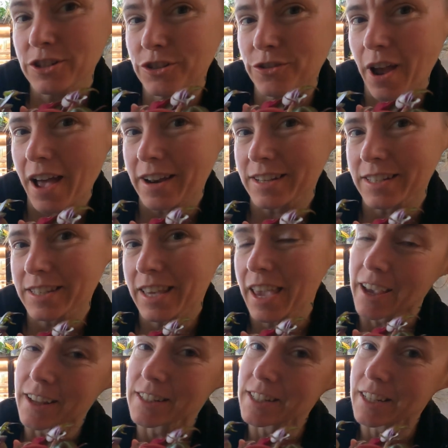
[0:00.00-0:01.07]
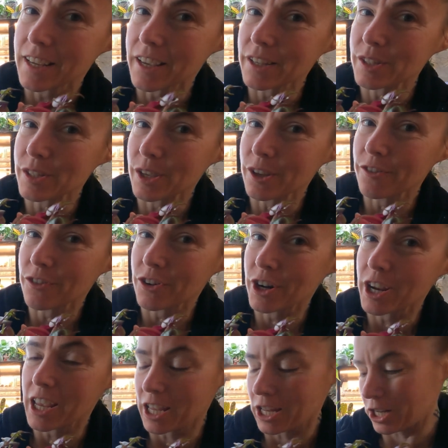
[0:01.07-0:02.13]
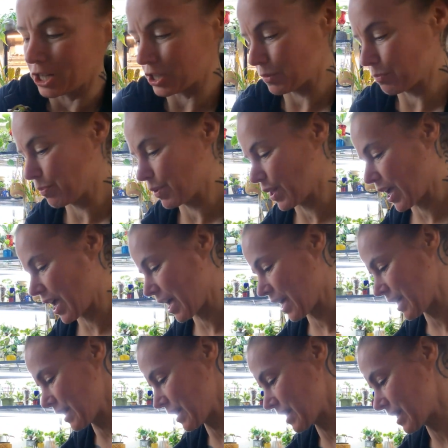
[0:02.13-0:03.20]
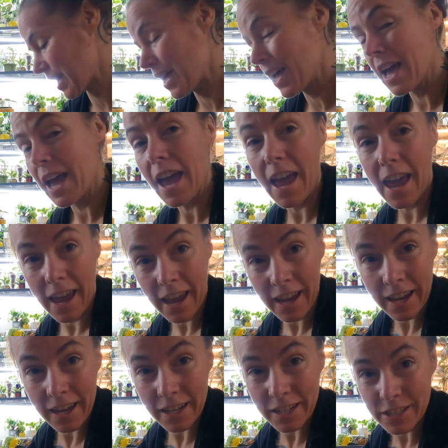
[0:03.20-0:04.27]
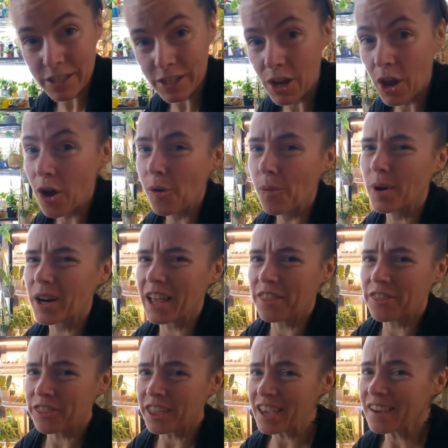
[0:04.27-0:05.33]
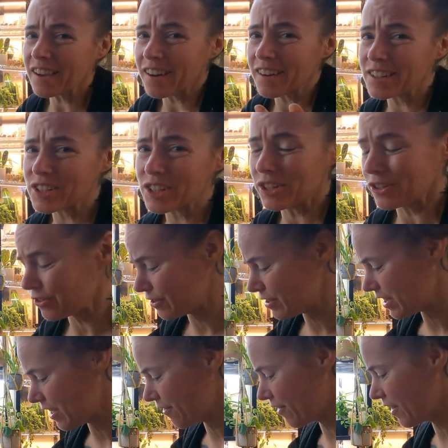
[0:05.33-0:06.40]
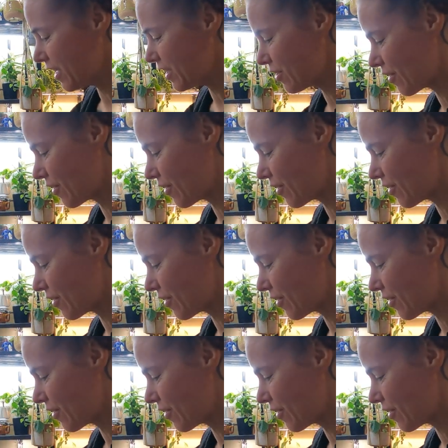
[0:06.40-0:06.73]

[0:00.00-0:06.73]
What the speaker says: Tradescantia silver inch plants and what I think are two different